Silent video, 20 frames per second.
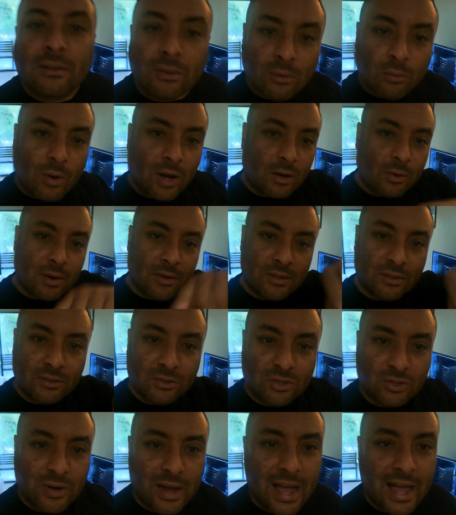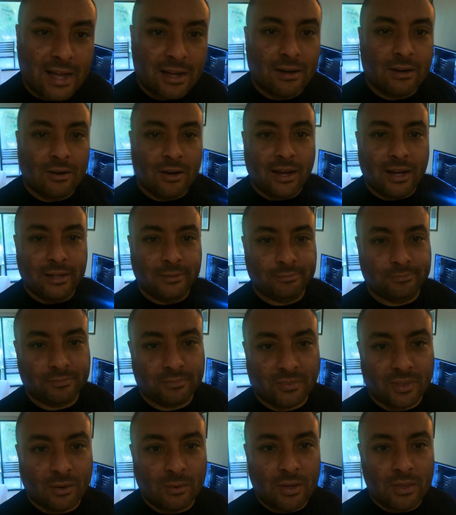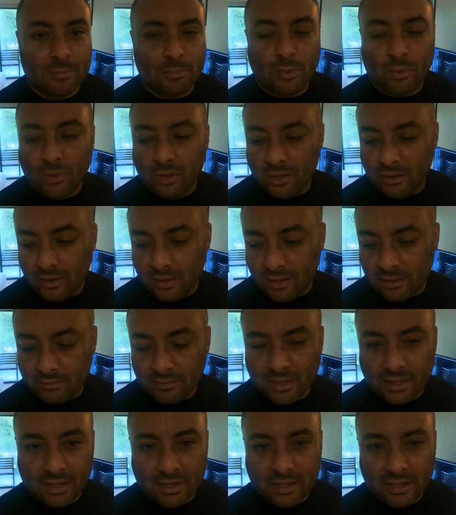walk around the little track, right? Around the pool area.